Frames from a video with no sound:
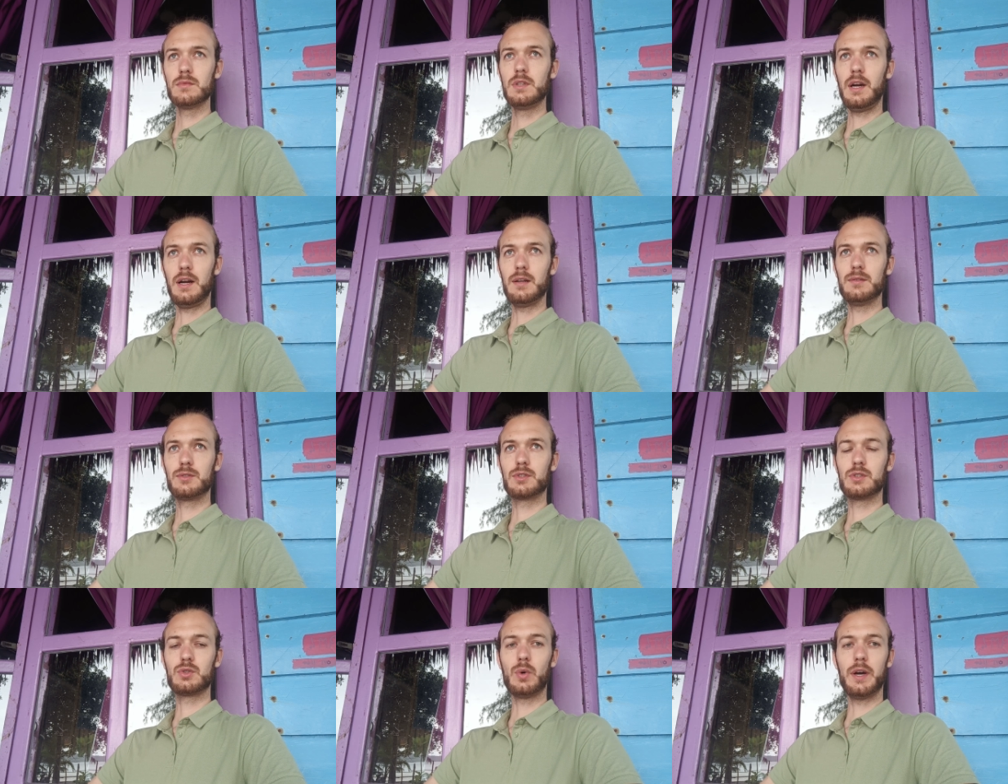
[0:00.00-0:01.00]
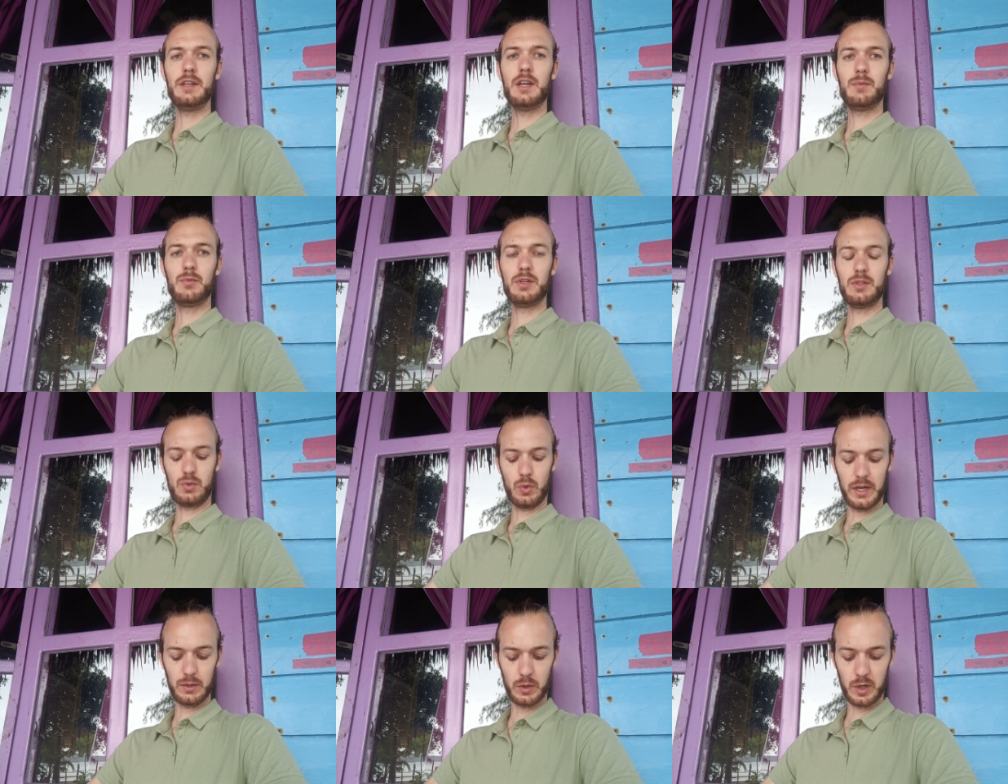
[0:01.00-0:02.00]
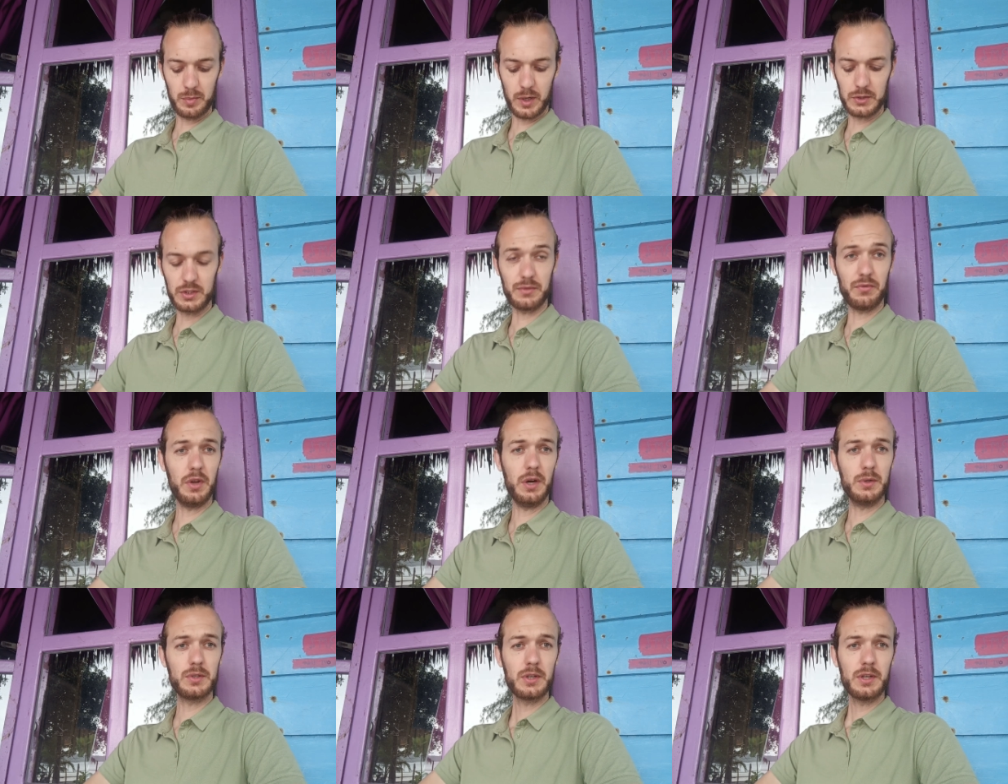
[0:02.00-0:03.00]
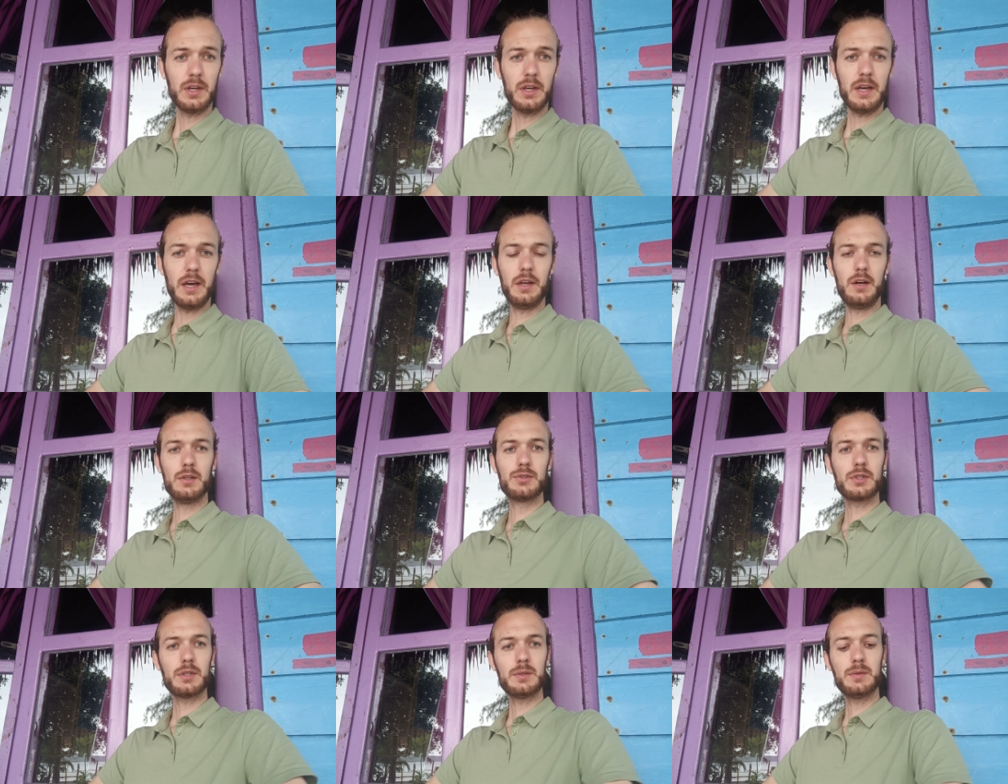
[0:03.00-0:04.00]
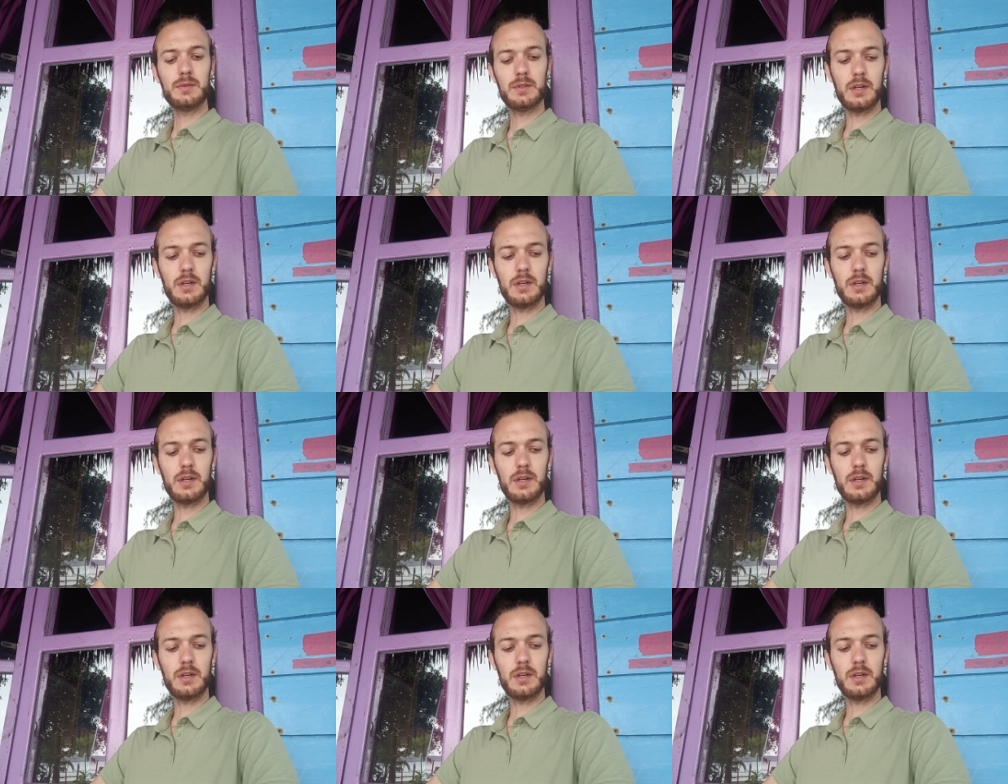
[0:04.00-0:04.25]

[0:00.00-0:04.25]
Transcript: Yeah, to end with a positive note, and also